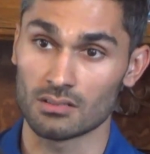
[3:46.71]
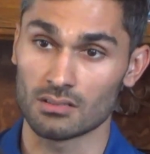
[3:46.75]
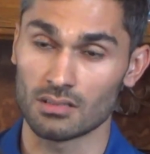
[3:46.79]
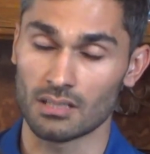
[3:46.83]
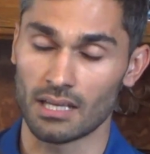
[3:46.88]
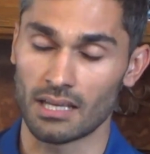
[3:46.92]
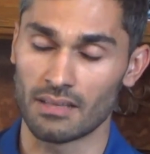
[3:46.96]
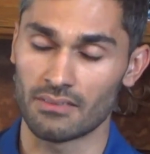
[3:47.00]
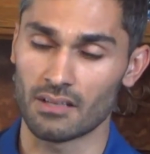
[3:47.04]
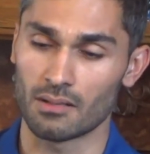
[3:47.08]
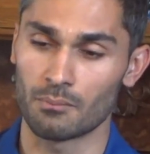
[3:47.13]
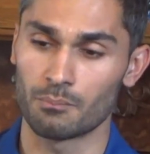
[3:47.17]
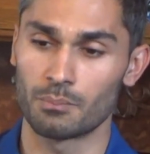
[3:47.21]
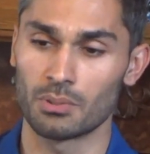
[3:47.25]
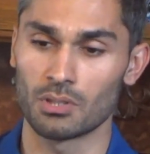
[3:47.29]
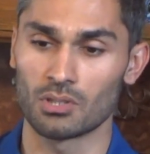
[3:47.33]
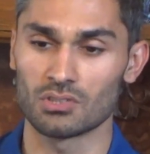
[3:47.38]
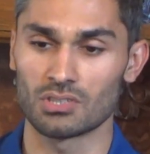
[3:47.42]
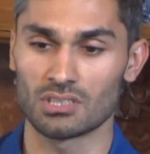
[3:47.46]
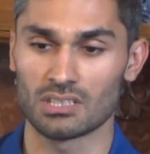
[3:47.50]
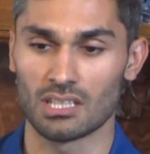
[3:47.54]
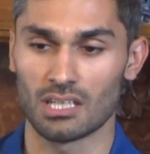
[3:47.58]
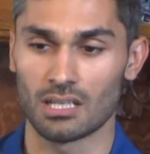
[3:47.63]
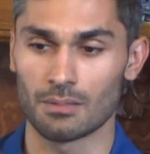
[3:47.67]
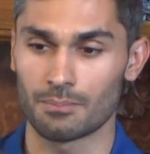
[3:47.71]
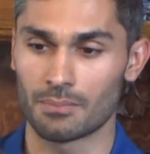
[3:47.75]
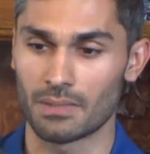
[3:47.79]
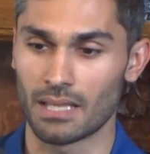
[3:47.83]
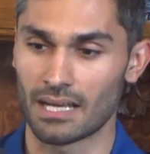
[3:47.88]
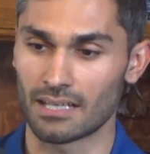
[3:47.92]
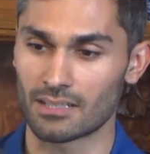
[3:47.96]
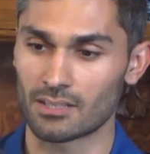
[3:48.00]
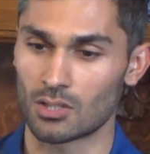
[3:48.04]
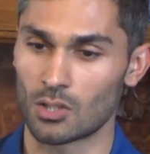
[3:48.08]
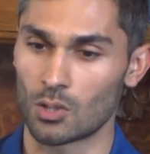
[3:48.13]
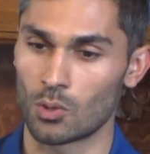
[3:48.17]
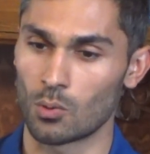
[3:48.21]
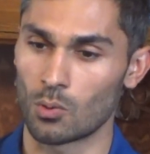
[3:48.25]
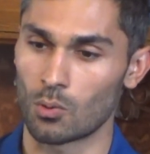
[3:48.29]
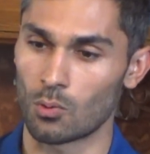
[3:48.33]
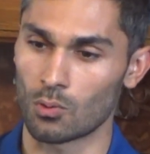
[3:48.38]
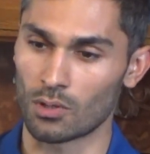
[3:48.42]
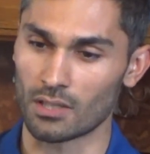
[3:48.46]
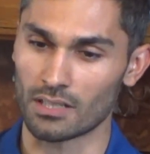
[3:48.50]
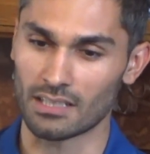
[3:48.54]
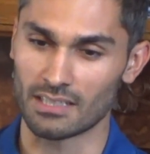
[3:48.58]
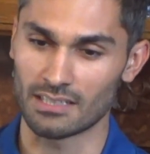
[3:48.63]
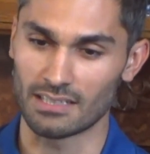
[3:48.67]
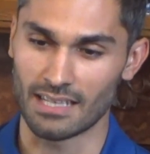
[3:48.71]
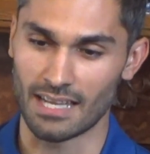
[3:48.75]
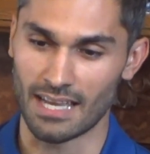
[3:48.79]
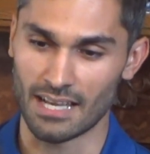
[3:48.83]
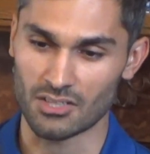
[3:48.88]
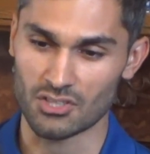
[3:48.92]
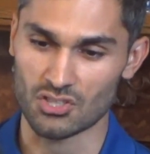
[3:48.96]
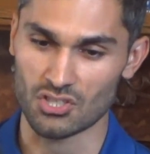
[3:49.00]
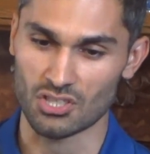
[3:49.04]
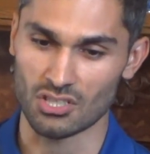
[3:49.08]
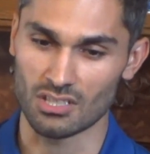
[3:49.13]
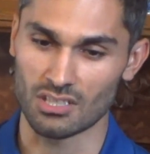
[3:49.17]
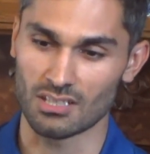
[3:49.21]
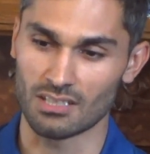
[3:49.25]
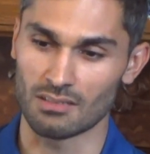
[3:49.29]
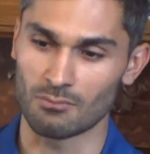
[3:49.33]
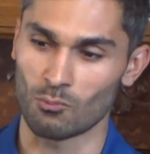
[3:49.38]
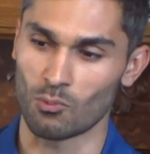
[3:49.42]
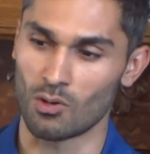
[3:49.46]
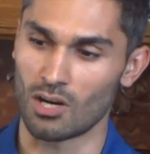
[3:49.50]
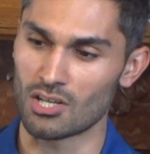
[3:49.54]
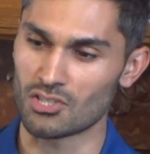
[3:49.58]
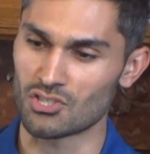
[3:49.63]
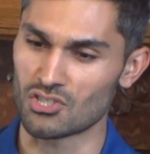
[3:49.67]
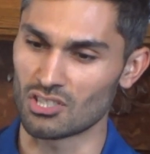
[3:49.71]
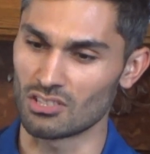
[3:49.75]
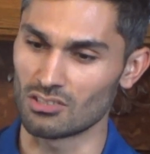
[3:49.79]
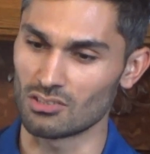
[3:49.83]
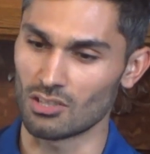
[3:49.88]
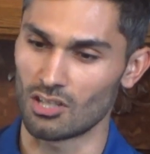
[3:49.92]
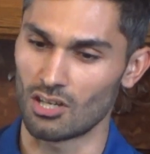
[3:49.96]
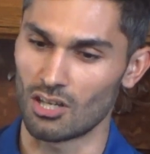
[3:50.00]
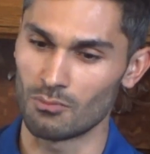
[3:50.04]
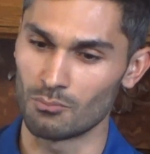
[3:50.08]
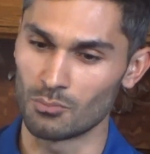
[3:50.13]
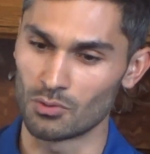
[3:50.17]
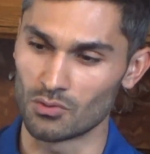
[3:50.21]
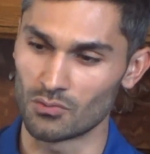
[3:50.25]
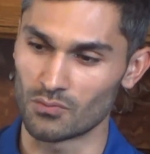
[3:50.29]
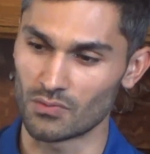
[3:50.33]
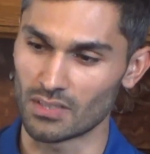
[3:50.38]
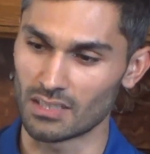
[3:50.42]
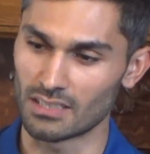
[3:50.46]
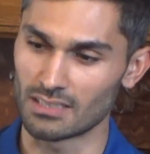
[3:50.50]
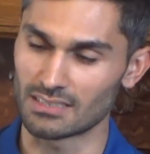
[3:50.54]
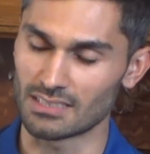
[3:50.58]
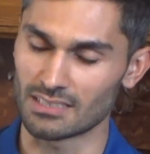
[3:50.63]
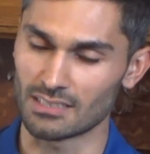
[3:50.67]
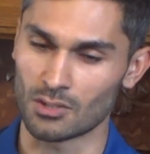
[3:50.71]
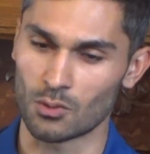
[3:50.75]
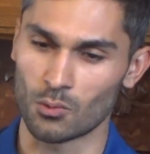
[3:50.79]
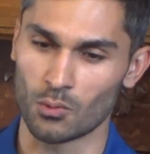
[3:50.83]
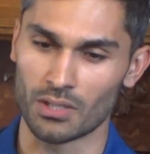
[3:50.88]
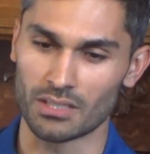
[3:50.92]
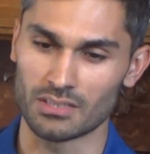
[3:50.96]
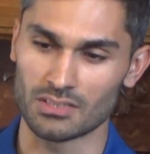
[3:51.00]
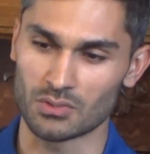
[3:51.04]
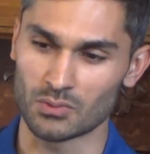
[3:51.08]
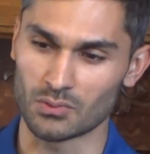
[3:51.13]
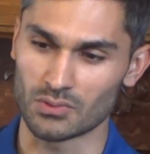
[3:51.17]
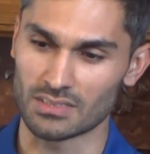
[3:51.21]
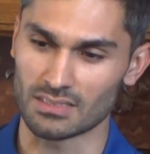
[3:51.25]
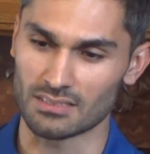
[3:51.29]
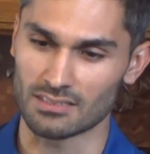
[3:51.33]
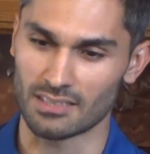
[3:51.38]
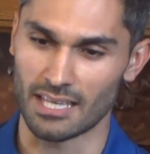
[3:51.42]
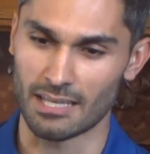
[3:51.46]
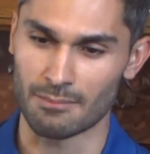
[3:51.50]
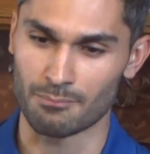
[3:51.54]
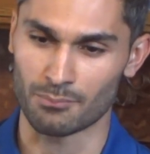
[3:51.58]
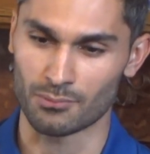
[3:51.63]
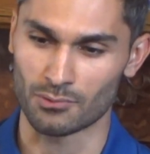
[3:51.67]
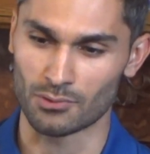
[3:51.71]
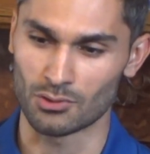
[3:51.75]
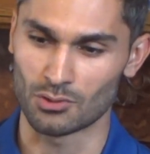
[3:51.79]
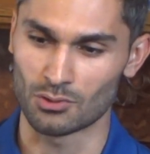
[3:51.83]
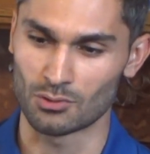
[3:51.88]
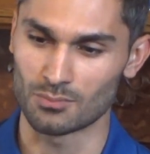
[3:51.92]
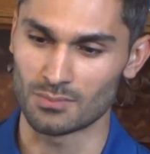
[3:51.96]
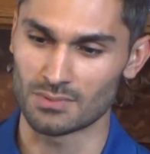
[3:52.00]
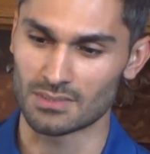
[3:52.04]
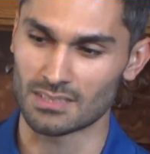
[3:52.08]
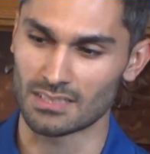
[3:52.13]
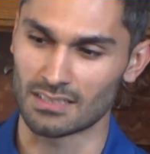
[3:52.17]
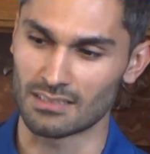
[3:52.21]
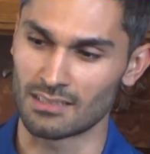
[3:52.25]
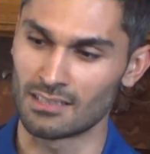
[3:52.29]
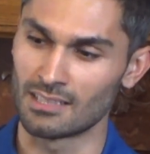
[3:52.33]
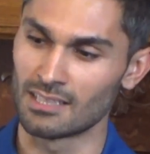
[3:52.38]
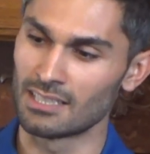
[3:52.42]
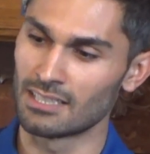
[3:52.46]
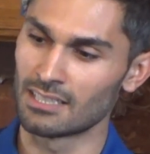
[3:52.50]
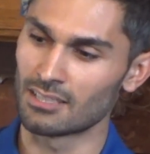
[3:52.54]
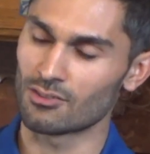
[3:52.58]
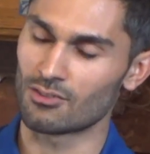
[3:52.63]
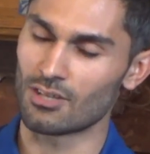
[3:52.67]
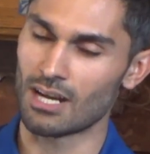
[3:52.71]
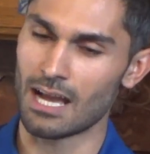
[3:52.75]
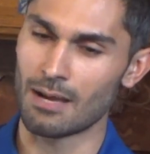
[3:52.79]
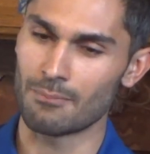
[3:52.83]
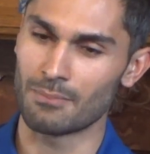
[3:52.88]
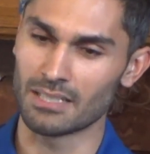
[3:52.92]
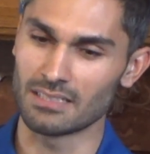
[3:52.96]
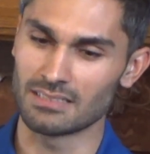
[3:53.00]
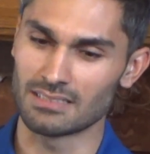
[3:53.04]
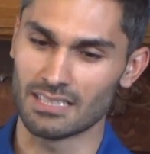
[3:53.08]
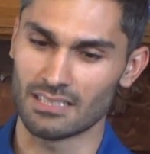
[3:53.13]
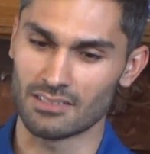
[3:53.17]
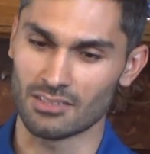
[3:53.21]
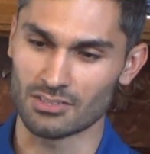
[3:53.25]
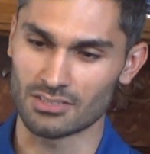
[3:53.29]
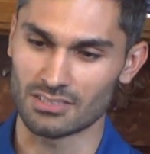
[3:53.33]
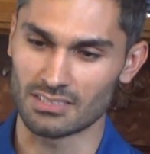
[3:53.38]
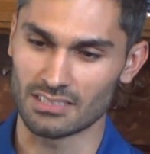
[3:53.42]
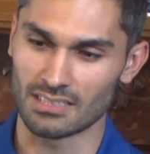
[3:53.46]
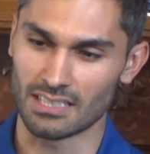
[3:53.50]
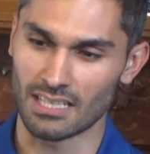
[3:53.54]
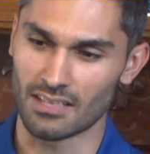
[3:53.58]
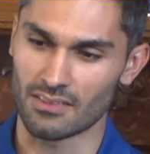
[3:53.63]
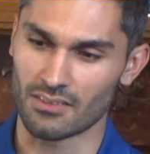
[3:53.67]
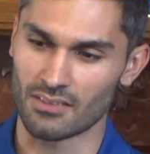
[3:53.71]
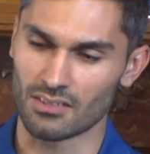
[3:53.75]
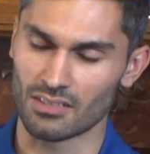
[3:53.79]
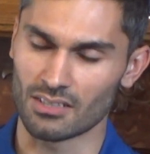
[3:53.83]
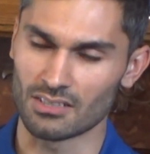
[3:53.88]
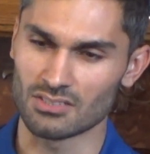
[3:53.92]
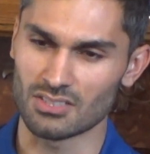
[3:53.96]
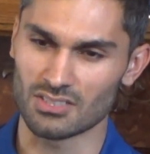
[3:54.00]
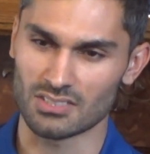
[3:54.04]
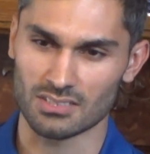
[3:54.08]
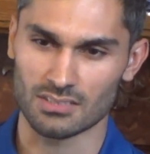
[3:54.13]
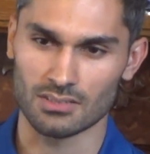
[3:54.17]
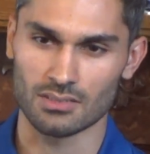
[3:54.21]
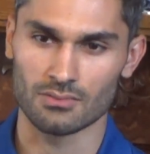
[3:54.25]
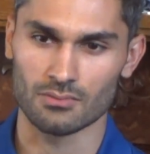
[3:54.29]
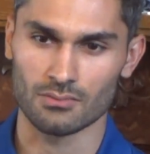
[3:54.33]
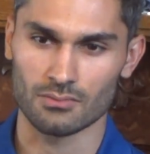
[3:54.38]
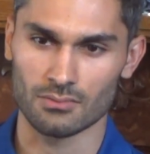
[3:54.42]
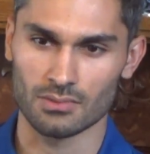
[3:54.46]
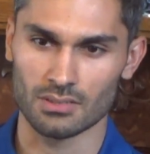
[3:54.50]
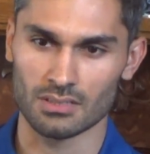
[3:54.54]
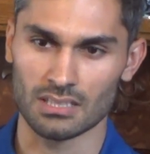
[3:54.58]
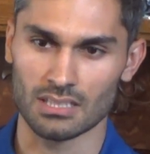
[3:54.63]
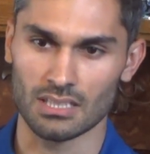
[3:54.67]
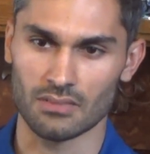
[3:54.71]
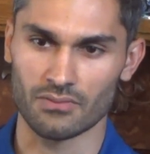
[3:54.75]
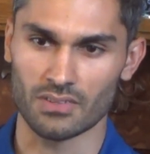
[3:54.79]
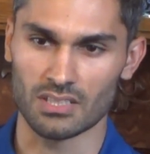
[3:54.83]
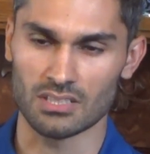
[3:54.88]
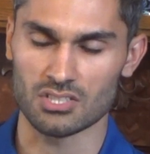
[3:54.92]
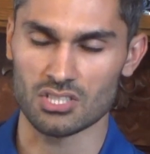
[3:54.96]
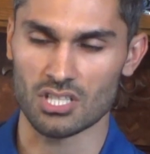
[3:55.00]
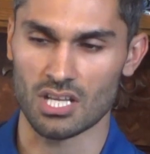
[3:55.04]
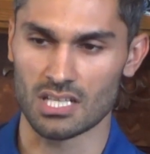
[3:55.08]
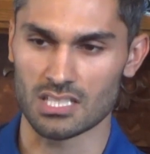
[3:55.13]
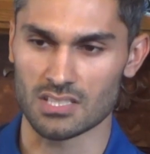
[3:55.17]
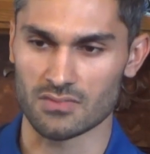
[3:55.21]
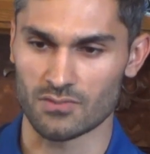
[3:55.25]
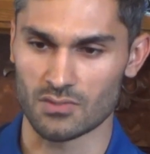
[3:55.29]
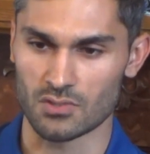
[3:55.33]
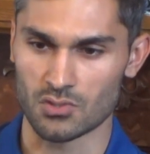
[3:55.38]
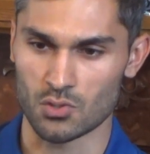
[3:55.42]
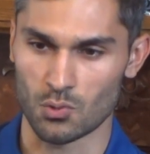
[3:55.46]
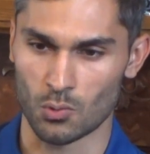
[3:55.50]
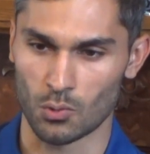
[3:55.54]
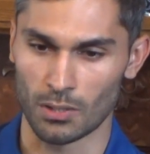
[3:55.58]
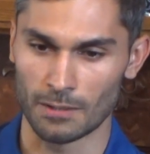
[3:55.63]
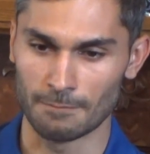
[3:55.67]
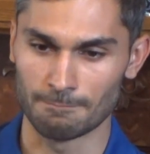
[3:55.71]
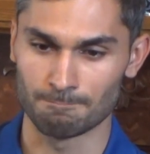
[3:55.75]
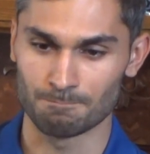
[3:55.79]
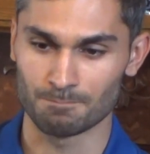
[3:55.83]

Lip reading: and they're building up that cohort connection and watching law movies and going to escape rooms and grabbing dinner together and just really giving a chance for joy.